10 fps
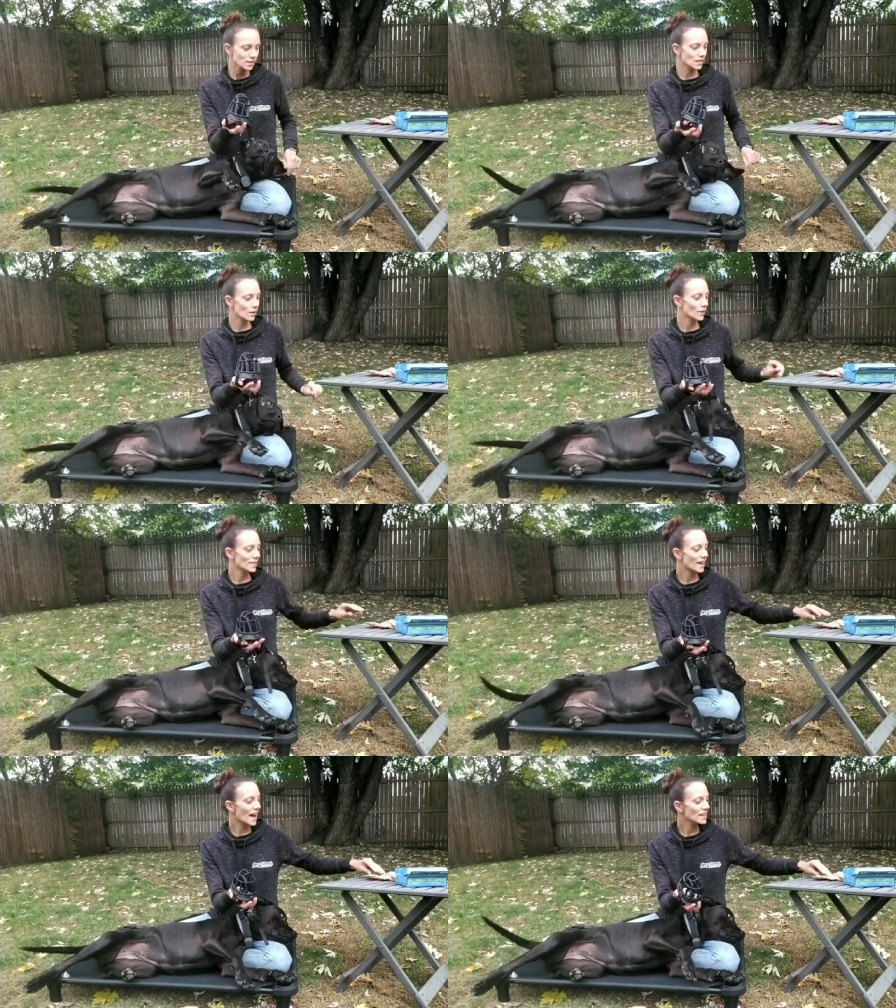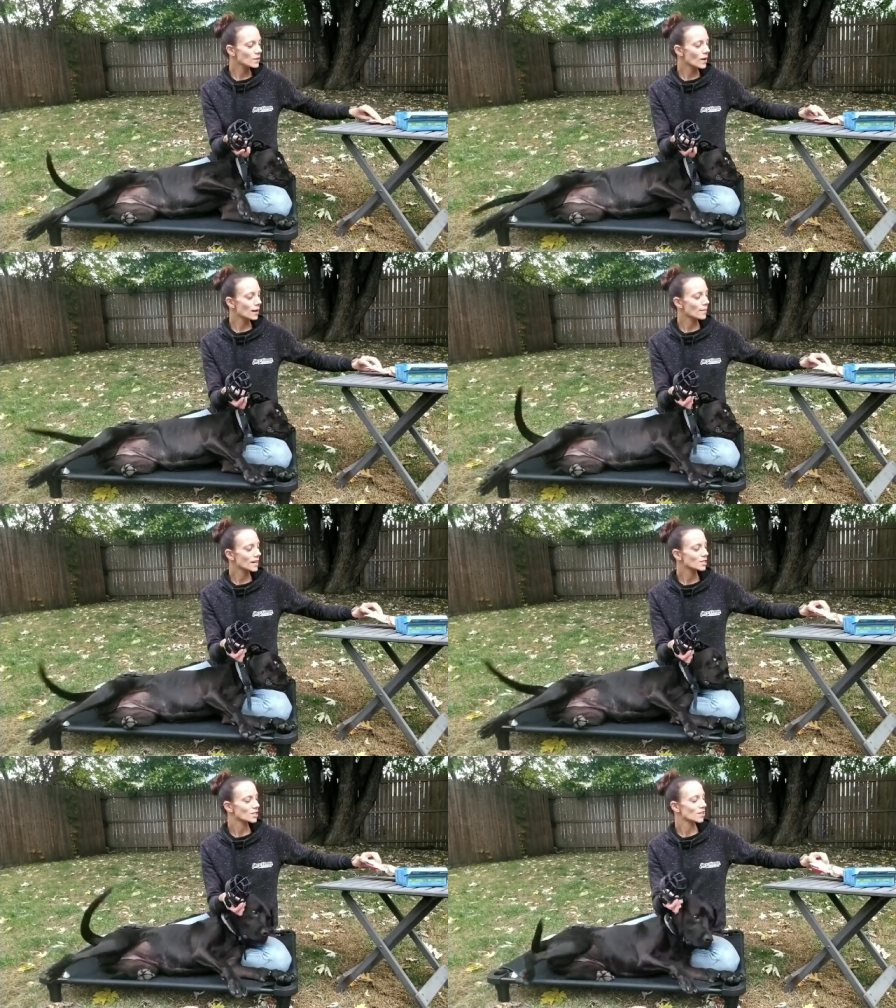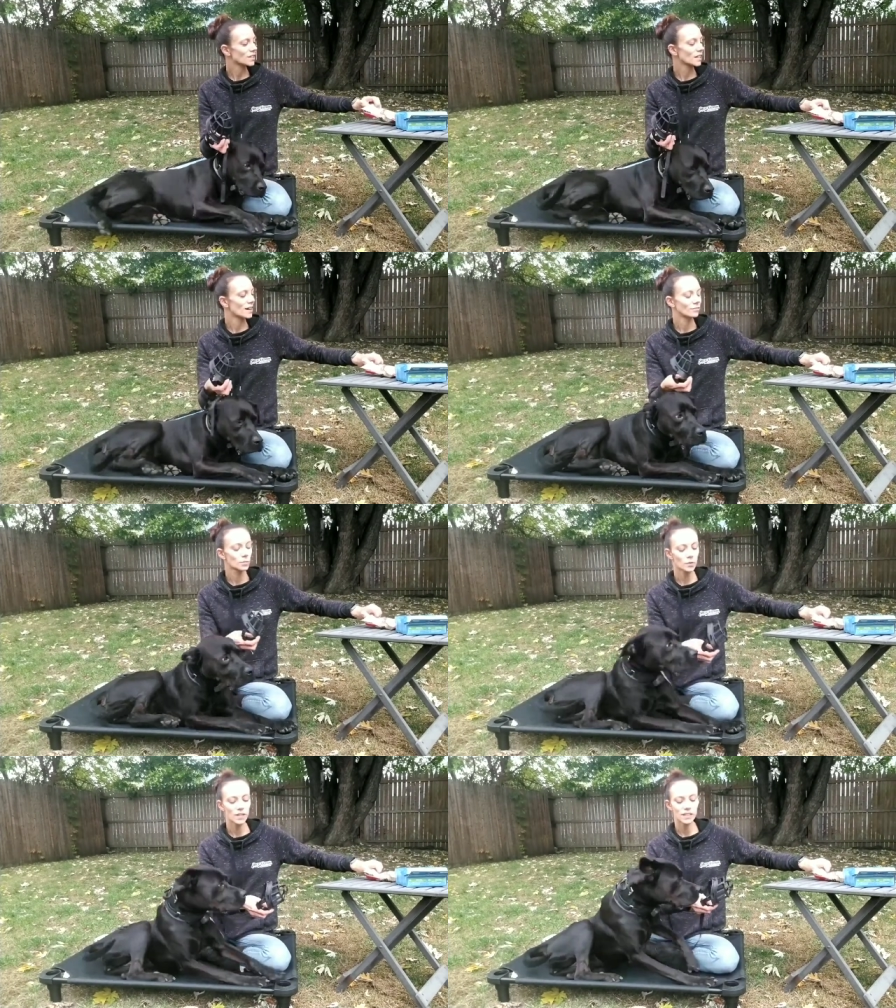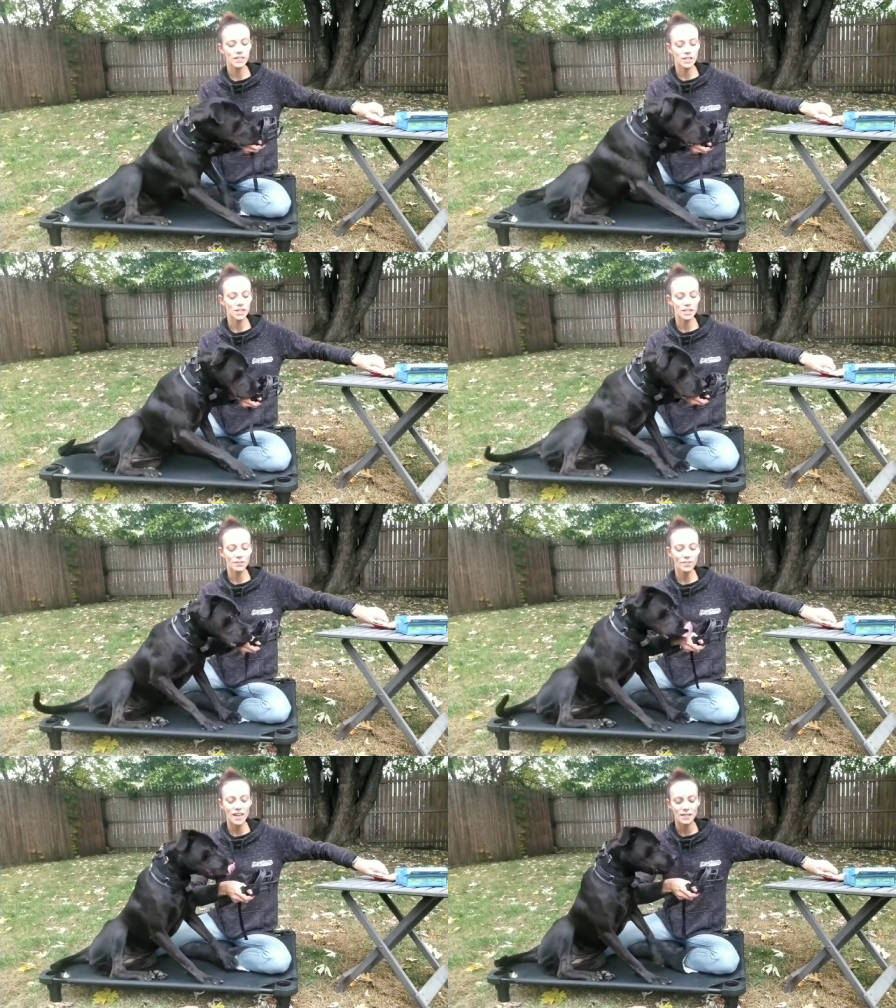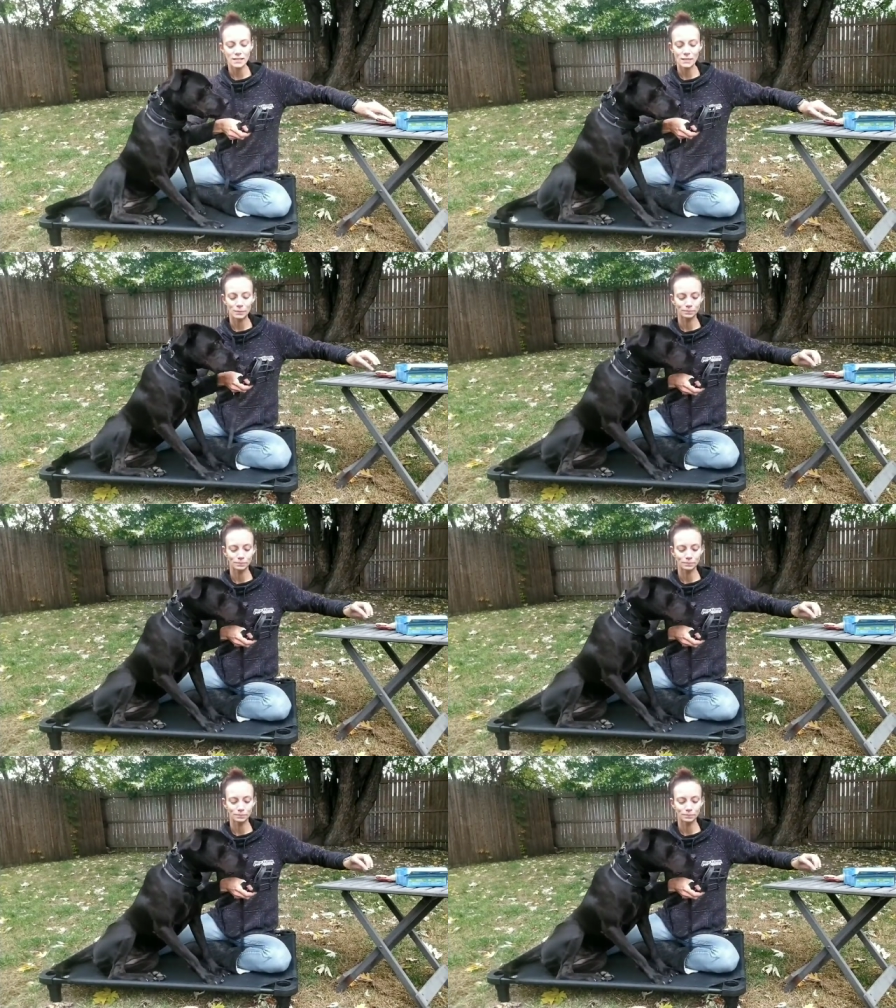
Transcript: So with that, you want to make sure that they're comfortable with it touching their face.